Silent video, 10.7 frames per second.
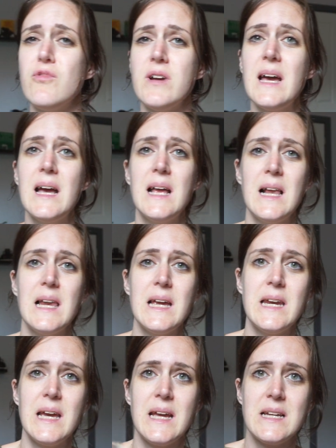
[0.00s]
I really
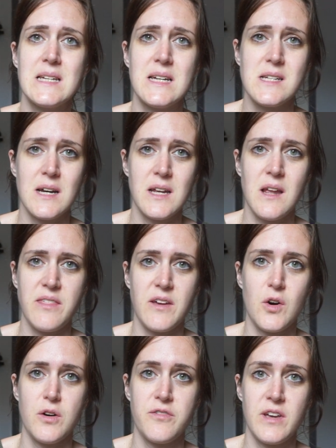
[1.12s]
needed another
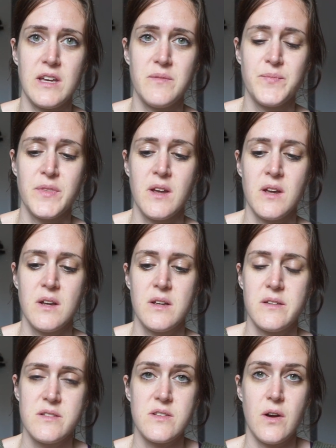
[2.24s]
coffee.
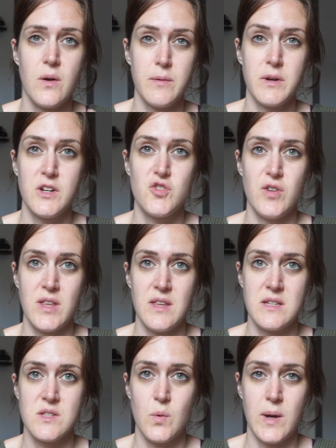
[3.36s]
So I'm going to drink
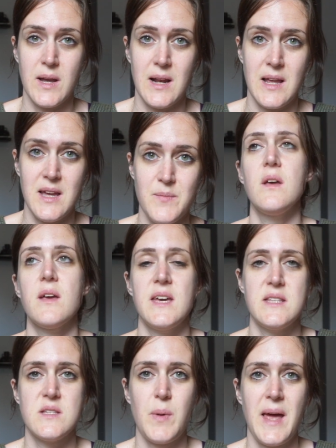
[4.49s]
this quickly.
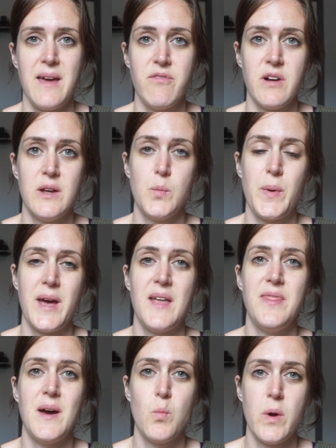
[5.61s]
Kids are playing for a little bit
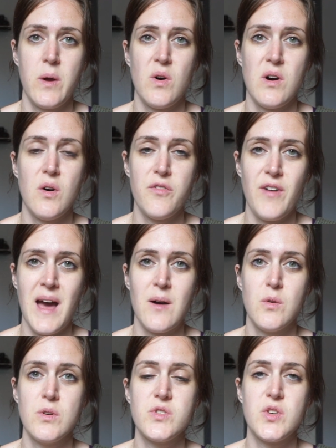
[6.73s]
and then we are off
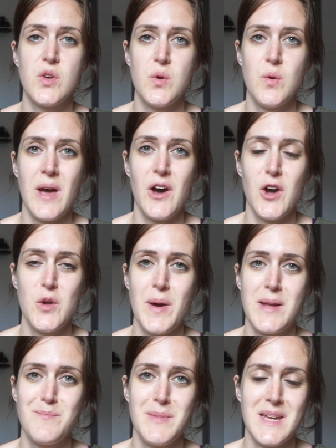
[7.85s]
out to a home
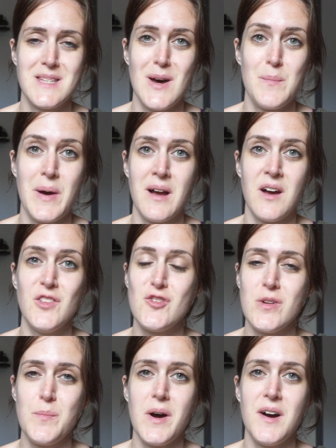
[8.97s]
ed meetup at a
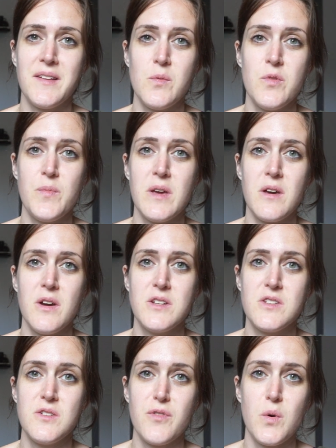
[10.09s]
country park that we've been going
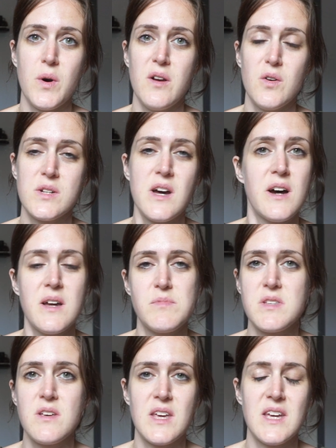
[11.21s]
to for quite a long time.
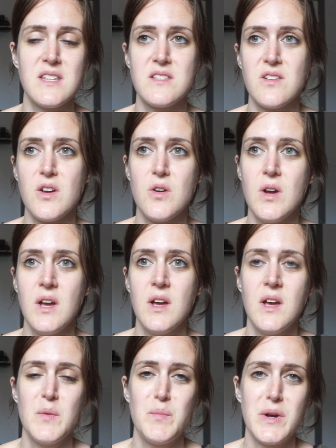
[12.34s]
So the kids know
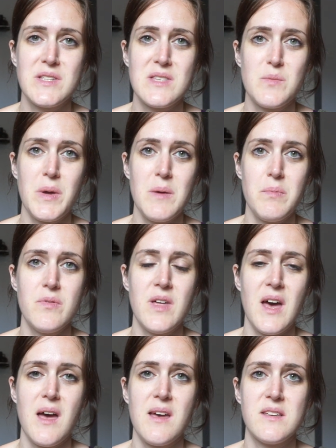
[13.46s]
most of the people
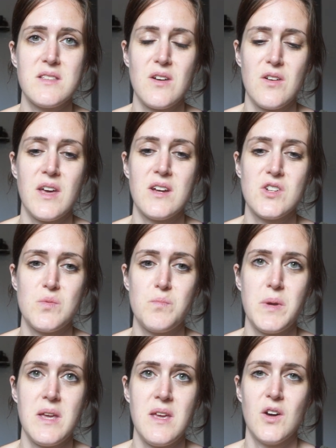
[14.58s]
there. So that should
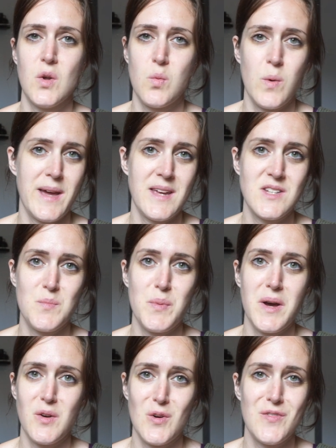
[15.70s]
be a good way to
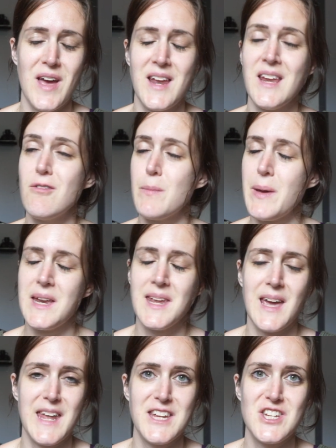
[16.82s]
burn off any remaining
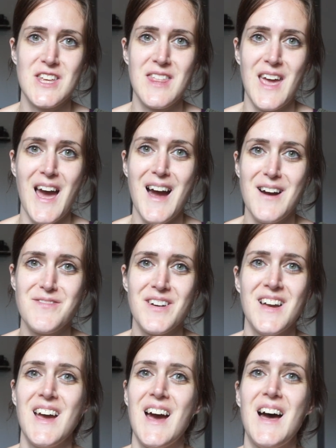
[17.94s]
energy they have.
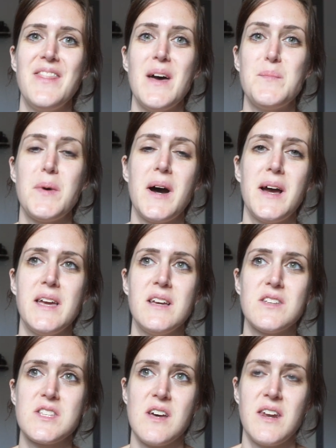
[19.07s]
And then my
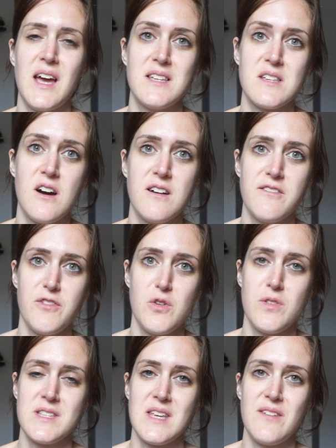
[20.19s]
son has kung fu
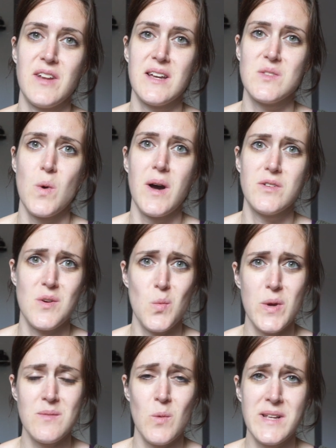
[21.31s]
this evening as well. So
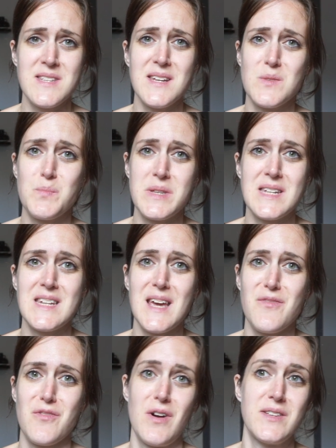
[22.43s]
Wednesday is a busy day
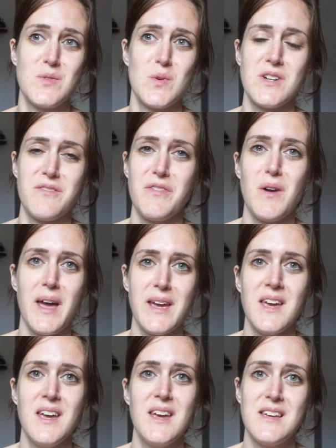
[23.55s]
for us, which I feel like
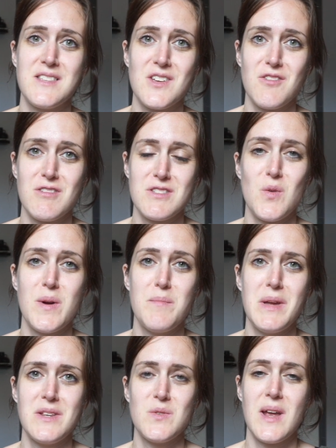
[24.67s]
is going to result in
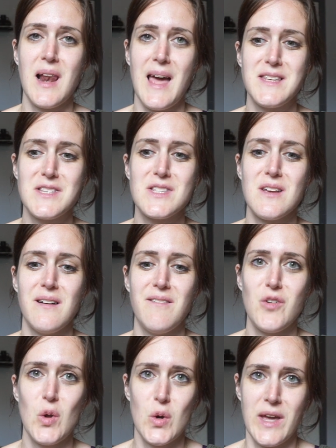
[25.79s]
me doing less
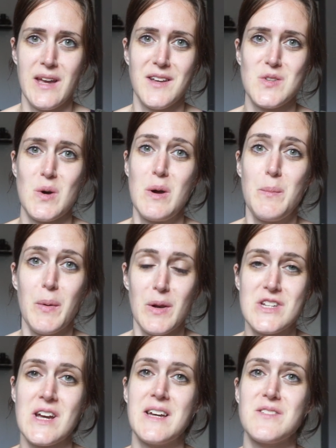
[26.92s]
vlogging. So I
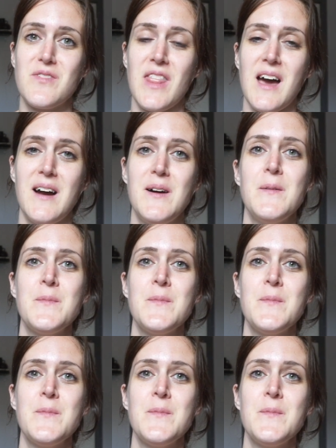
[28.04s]
apologise for that.